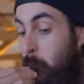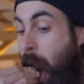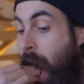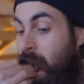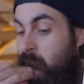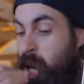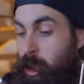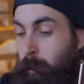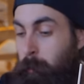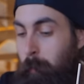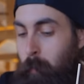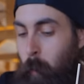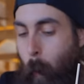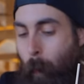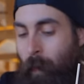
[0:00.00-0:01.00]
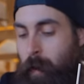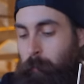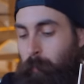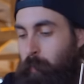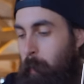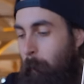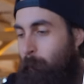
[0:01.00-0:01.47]
Ah, what's up,
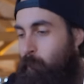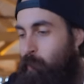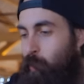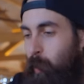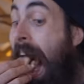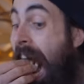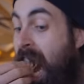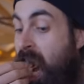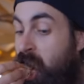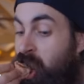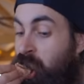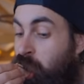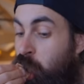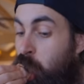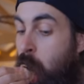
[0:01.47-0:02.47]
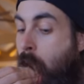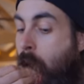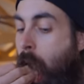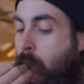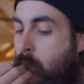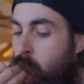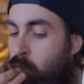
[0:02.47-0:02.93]
Bit Army? Welcome back.
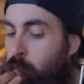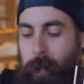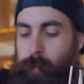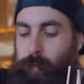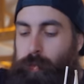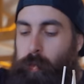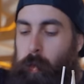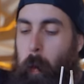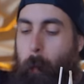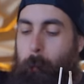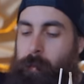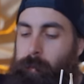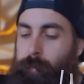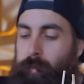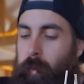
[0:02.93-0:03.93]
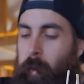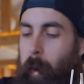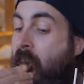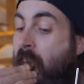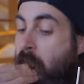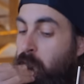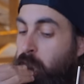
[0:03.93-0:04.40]
Sausages even
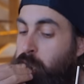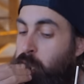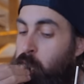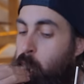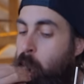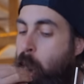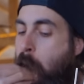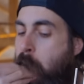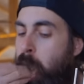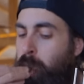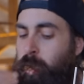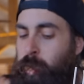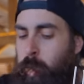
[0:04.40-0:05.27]
turning up in